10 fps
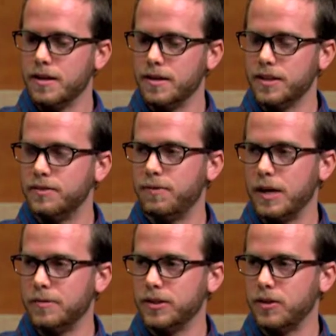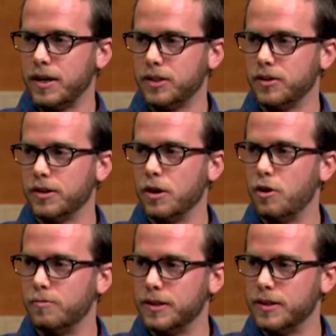these families are actually
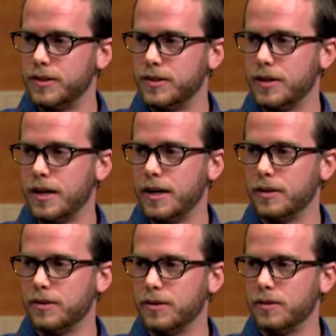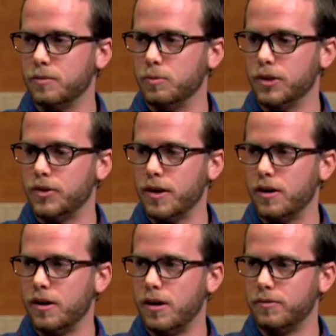homeless, and so we try
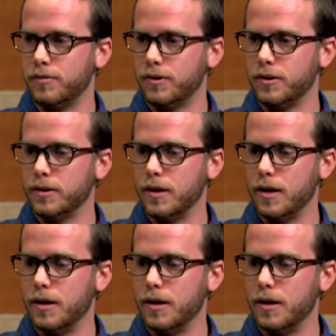to offer